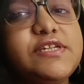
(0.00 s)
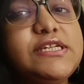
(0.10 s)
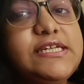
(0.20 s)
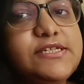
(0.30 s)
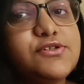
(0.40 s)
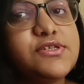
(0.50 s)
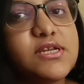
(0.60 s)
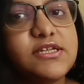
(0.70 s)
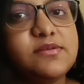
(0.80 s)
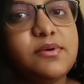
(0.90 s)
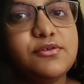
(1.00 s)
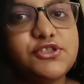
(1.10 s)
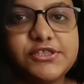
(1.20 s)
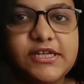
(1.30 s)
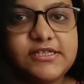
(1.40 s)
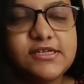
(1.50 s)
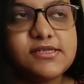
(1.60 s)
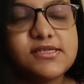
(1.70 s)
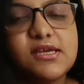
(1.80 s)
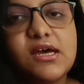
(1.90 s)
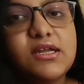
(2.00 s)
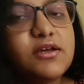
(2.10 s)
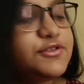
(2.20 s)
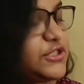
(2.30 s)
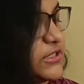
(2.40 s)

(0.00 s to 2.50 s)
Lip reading: do we need to study about genetics? Now,